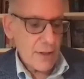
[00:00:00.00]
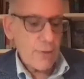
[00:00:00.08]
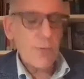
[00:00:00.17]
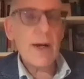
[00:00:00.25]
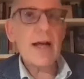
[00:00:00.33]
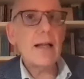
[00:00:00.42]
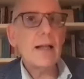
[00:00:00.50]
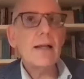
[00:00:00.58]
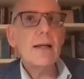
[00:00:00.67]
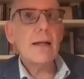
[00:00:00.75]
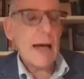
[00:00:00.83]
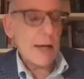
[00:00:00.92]

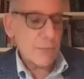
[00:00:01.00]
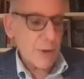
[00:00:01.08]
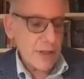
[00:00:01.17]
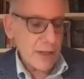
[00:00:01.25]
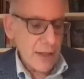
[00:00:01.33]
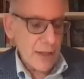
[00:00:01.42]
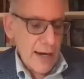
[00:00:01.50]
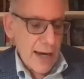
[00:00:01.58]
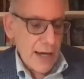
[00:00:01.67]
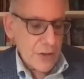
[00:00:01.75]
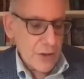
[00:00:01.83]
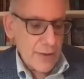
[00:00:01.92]
Well, I wouldn't
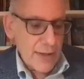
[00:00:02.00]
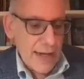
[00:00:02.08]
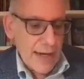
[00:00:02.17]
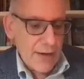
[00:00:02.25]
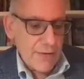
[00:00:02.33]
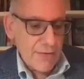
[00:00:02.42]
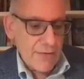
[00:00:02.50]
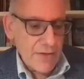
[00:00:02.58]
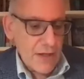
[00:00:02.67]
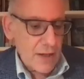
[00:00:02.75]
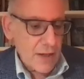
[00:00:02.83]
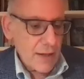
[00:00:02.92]
not do it out of
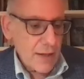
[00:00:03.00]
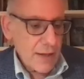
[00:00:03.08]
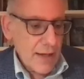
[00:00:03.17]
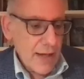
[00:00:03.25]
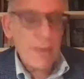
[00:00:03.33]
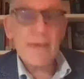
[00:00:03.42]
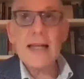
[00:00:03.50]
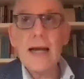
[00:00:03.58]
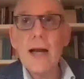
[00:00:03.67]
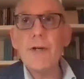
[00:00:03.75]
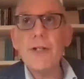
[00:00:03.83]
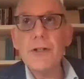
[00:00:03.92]
fear. I mean,
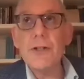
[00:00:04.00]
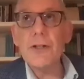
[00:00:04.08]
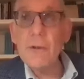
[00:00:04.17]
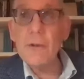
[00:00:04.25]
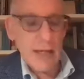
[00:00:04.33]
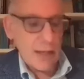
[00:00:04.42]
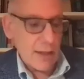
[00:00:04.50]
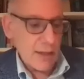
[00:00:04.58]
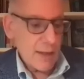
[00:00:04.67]
I wouldn't do it,